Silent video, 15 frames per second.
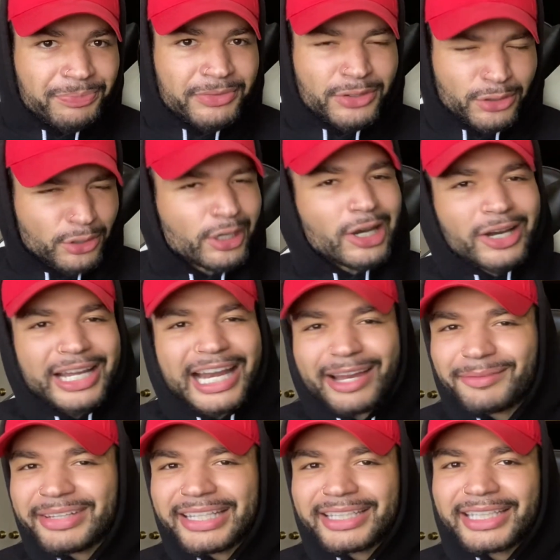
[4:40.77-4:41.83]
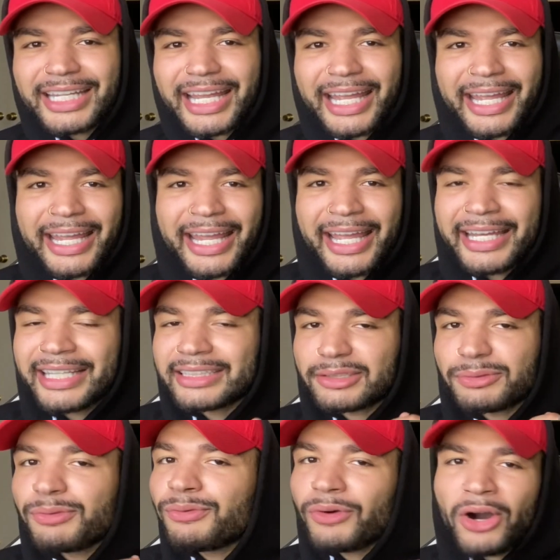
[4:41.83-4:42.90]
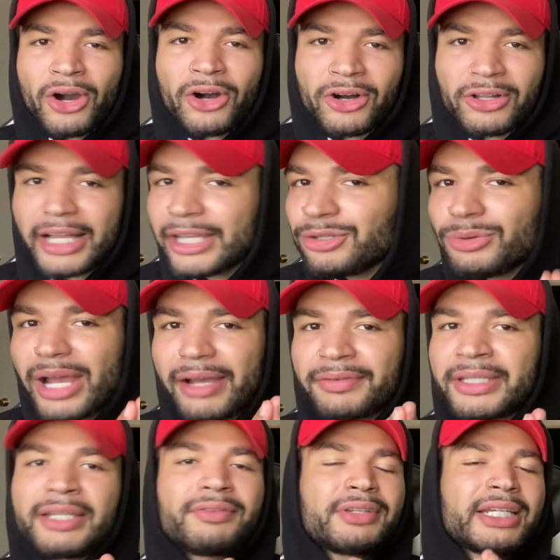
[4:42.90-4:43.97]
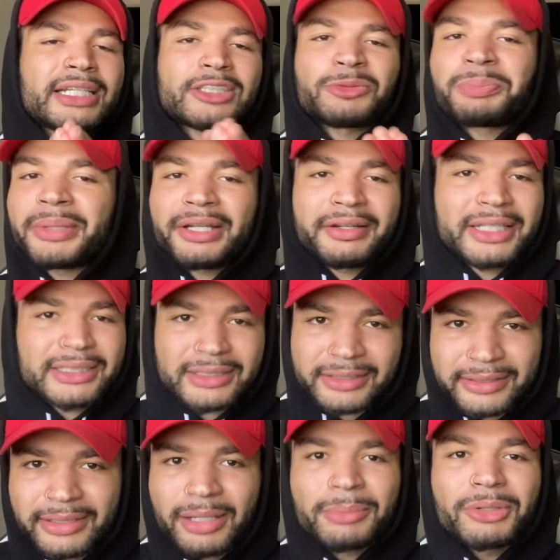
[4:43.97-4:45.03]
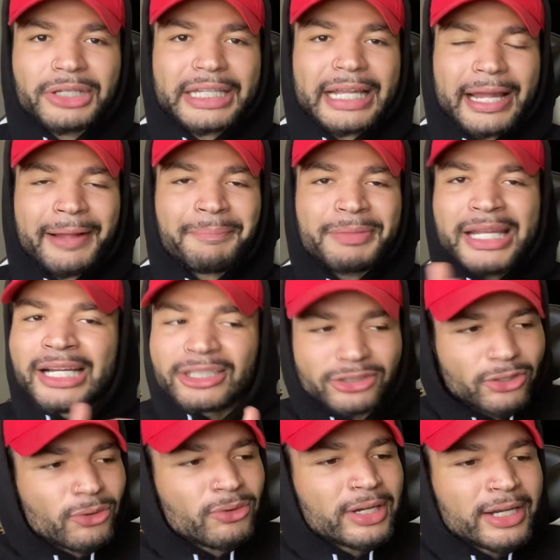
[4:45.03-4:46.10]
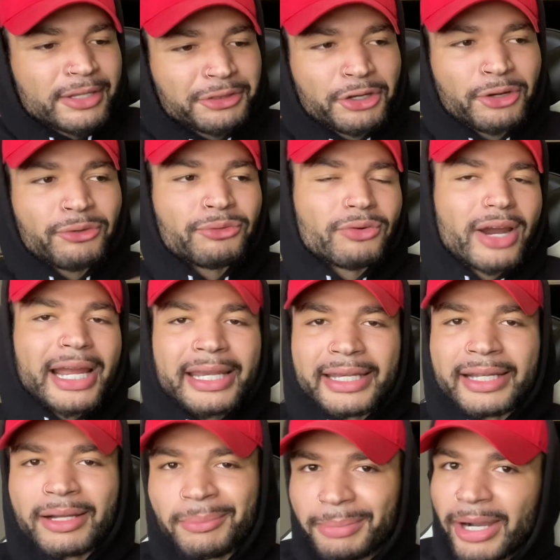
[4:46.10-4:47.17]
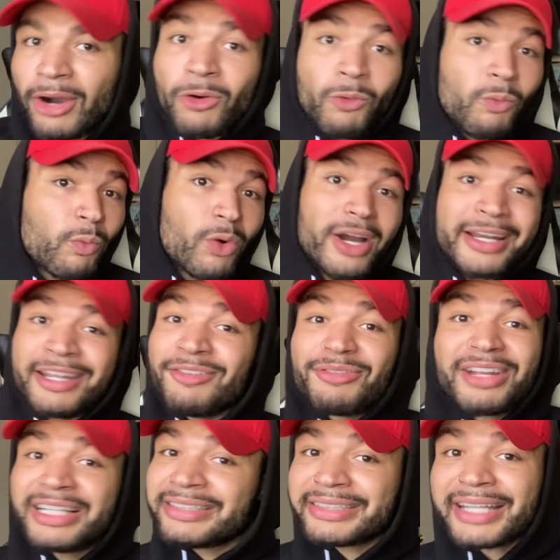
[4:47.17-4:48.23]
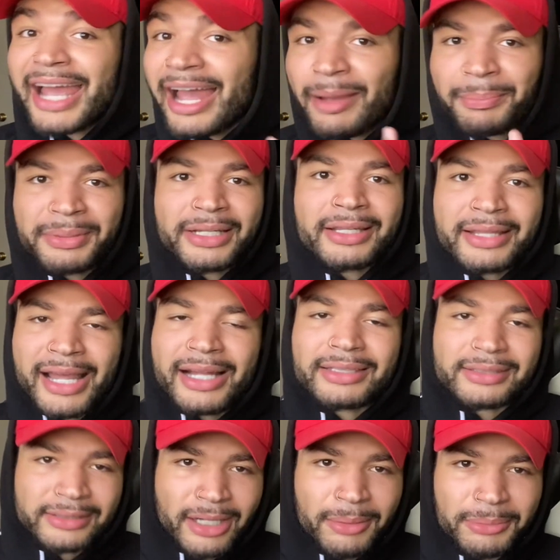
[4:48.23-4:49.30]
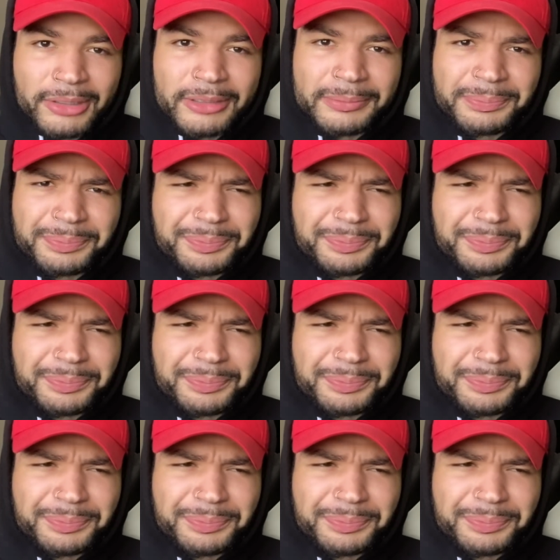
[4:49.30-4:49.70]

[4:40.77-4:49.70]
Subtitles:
you know what I mean? And it's fall and you haven't even experienced summer yet. So they're writing about what events happen in that summer